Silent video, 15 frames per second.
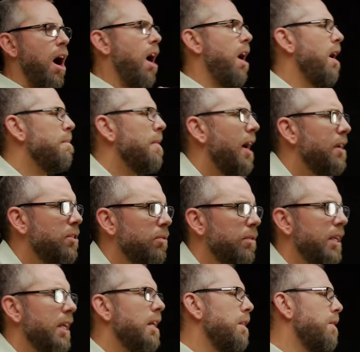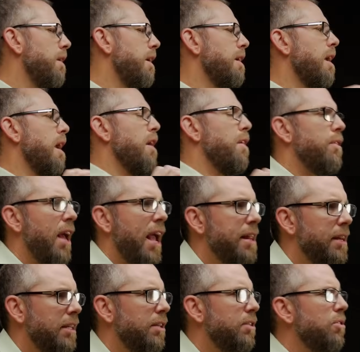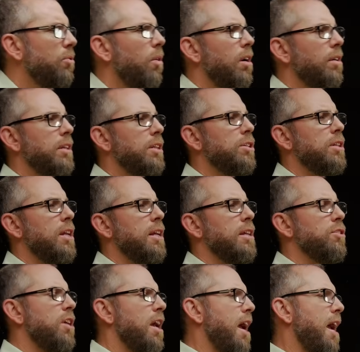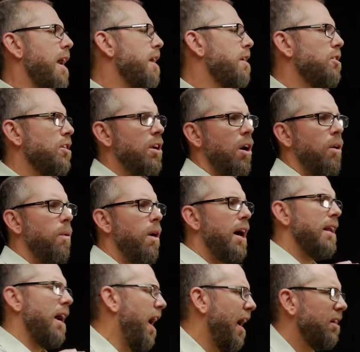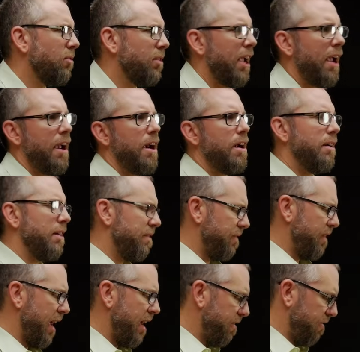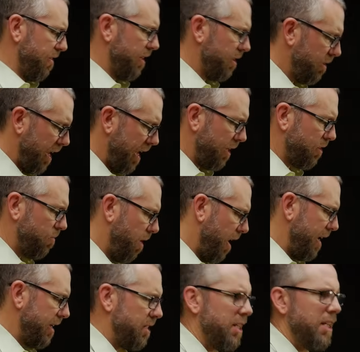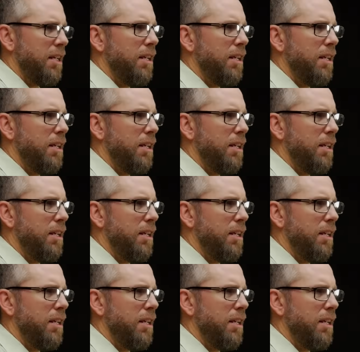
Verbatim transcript: I'm not doing anything, they need to do all these things, and you know what, I don't care if they feel X, Y, Z,